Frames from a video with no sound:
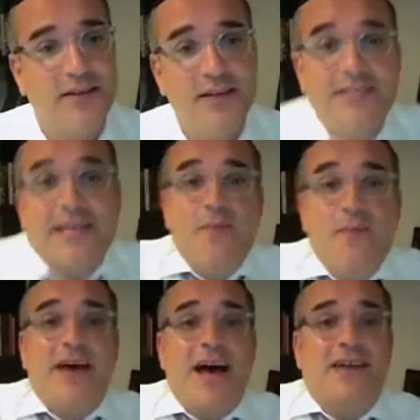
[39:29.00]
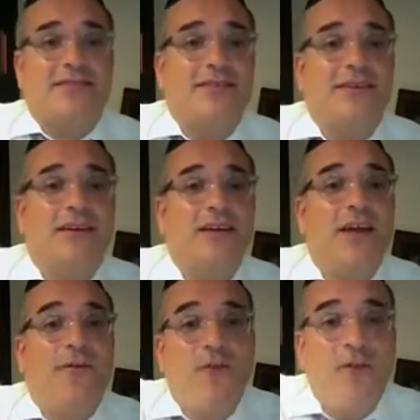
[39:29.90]
Same with us.
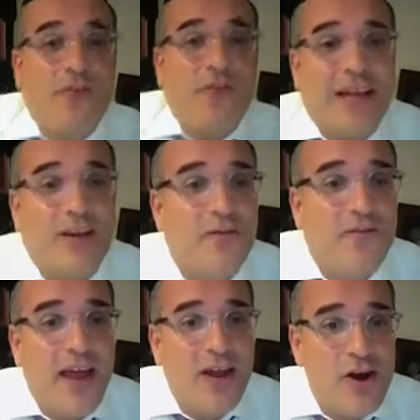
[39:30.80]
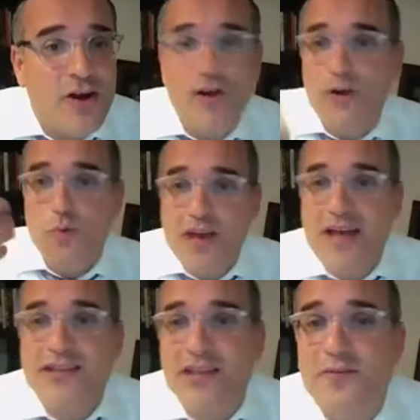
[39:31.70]
If we feel like a failure, we're not
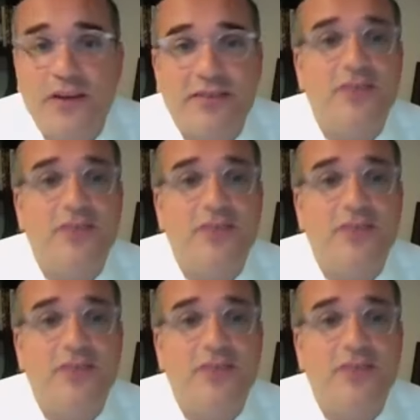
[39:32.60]
going to fix it.